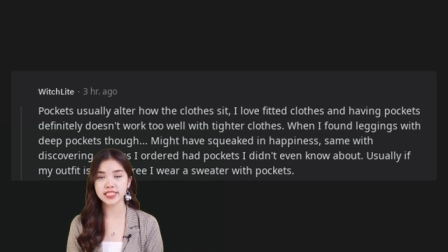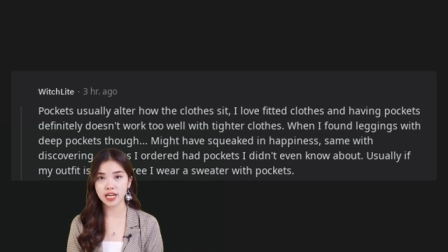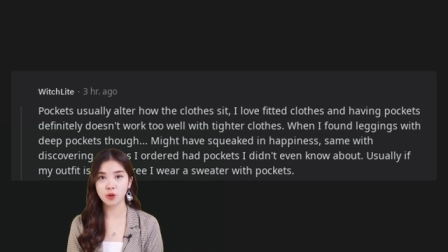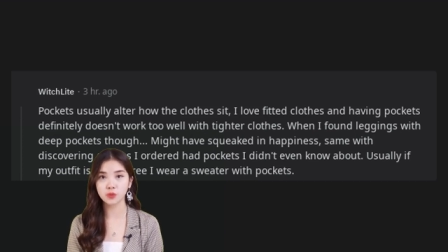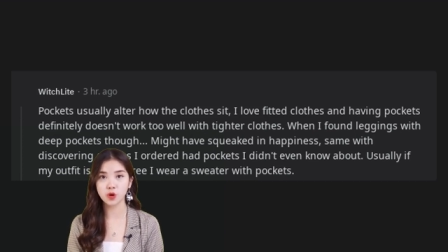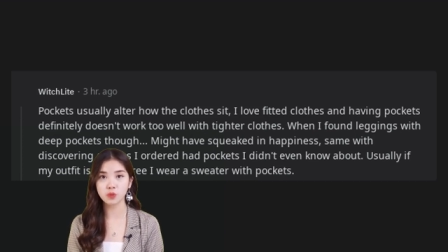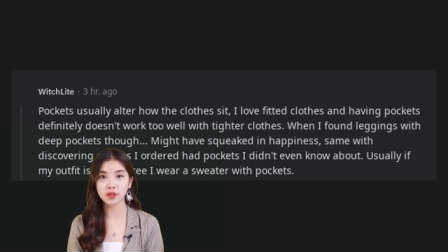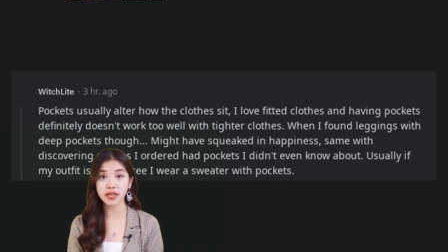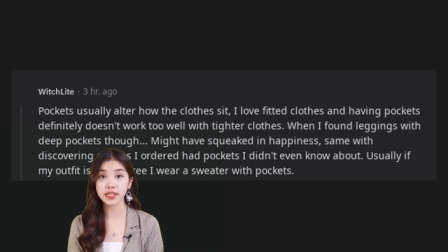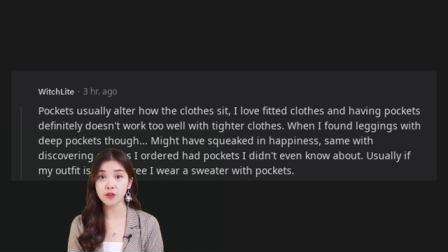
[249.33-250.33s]
When I
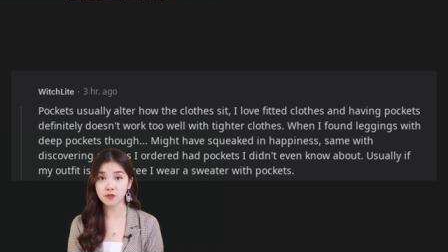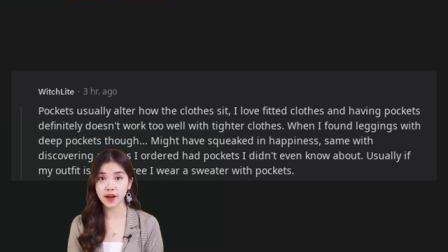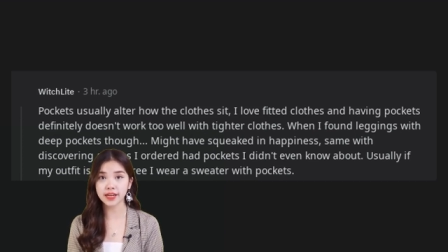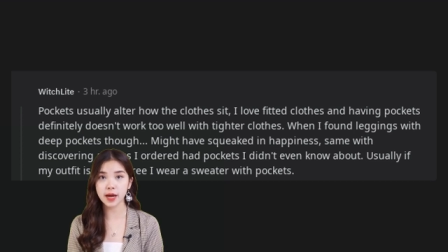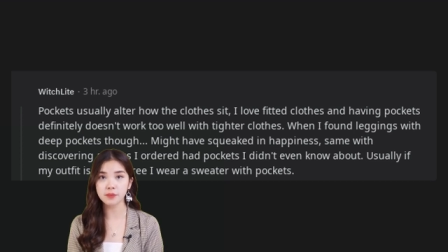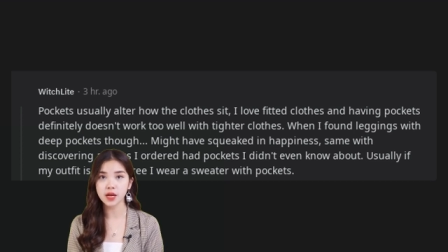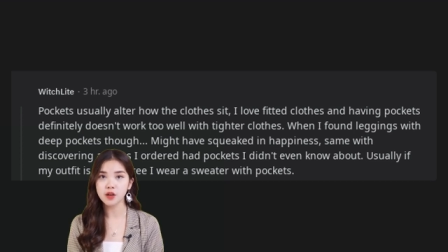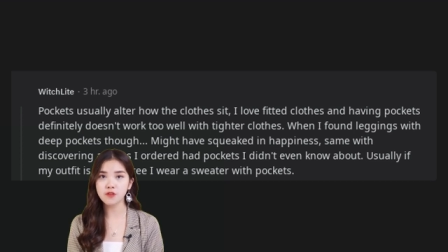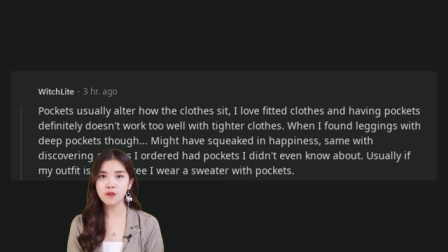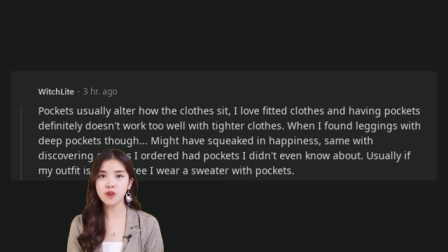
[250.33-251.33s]
found leggings with
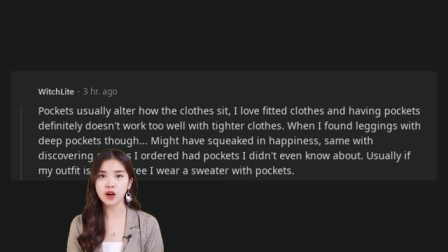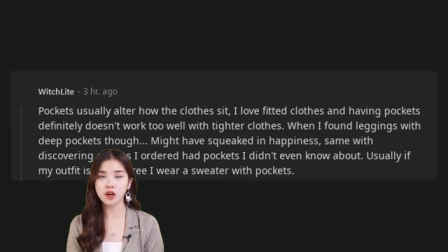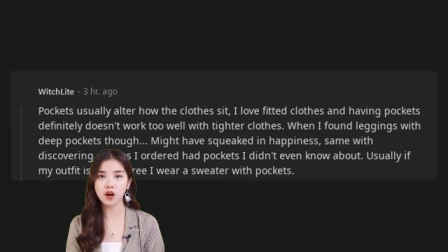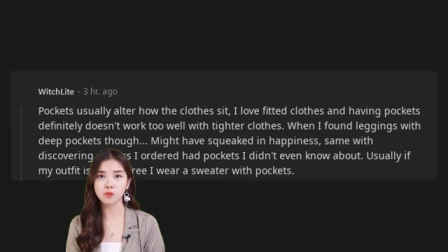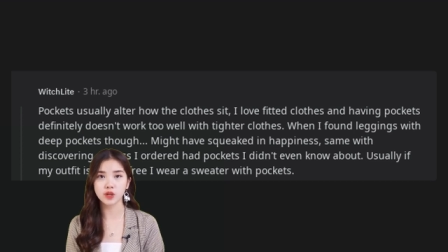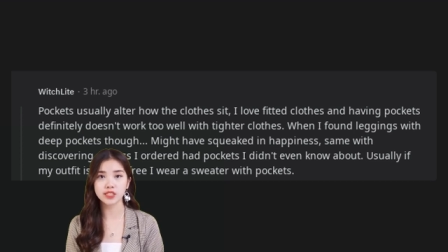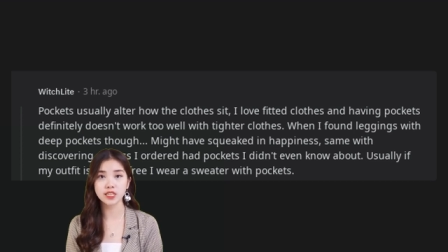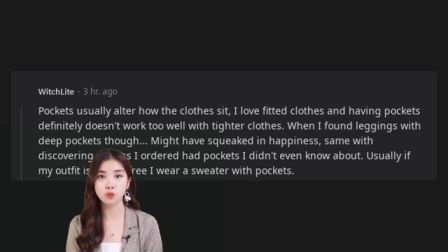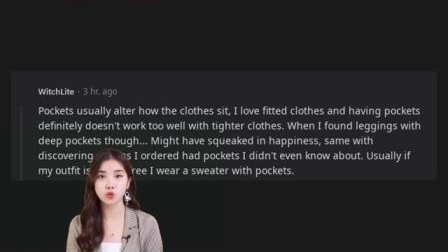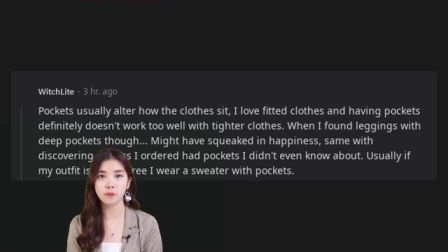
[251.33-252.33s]
deep pockets
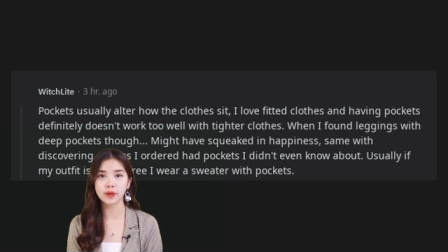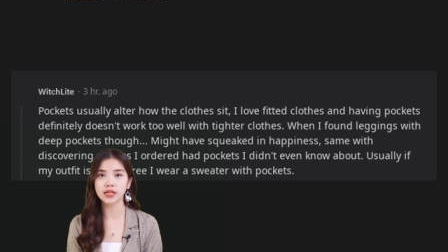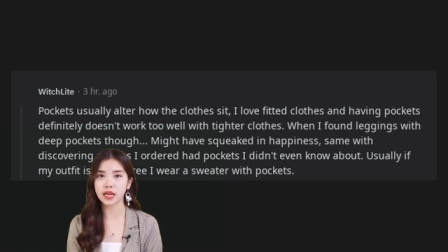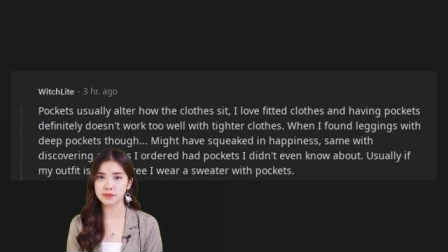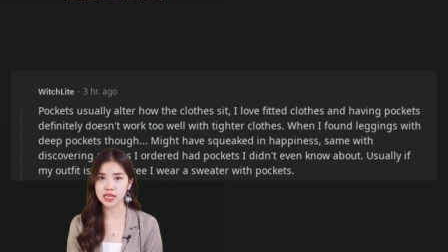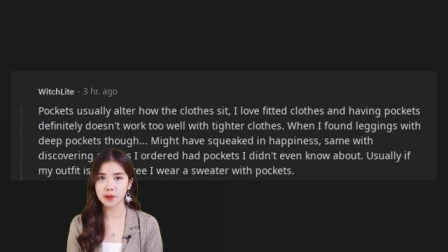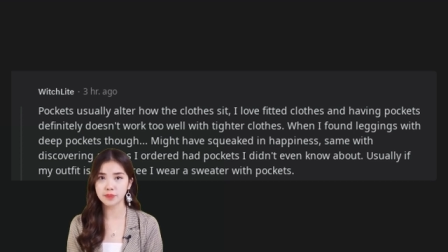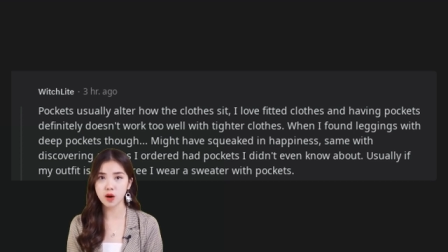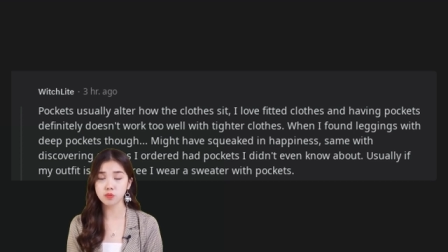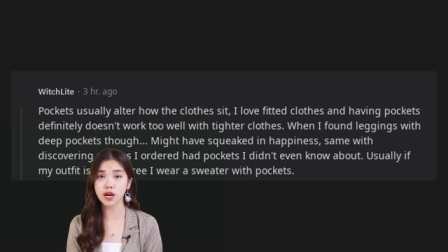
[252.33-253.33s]
though, might have
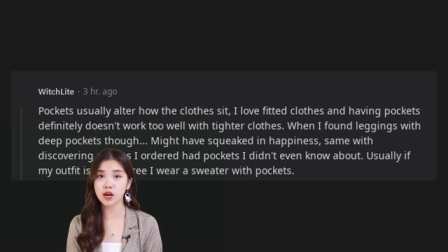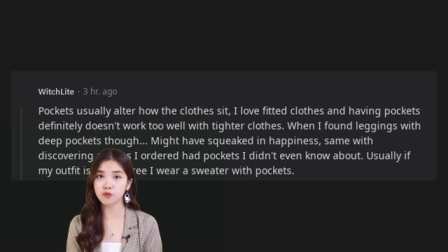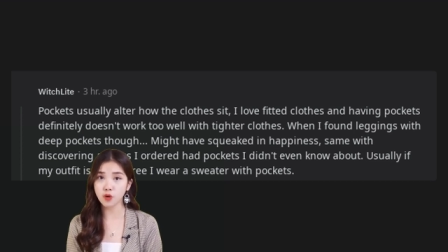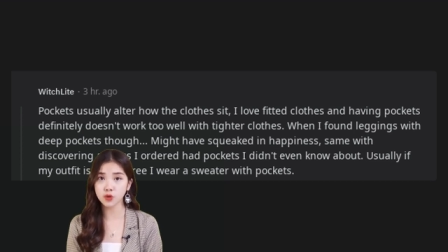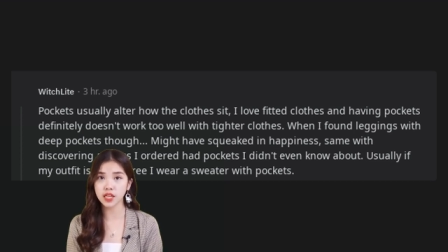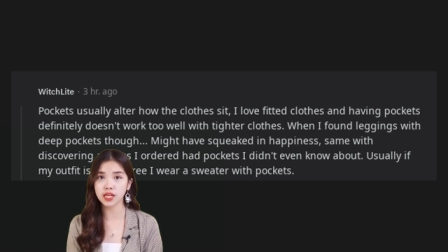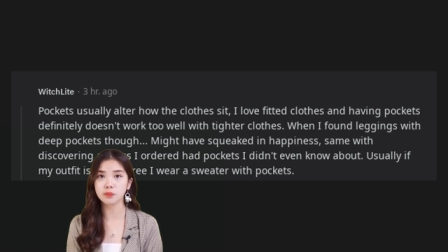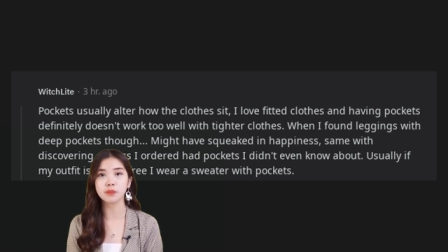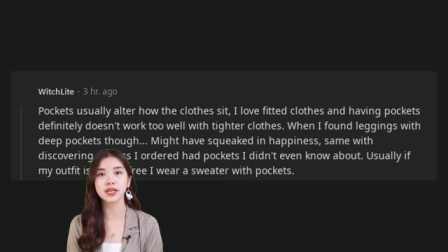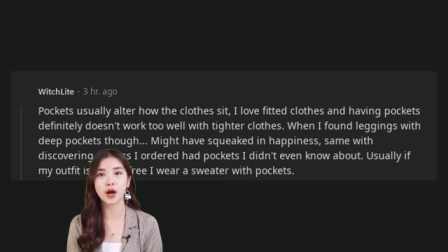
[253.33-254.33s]
squeaked in
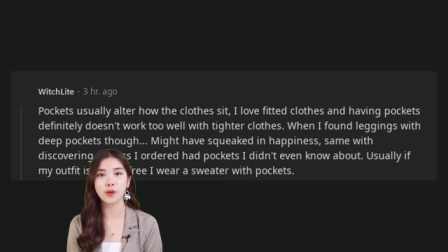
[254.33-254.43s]
happiness.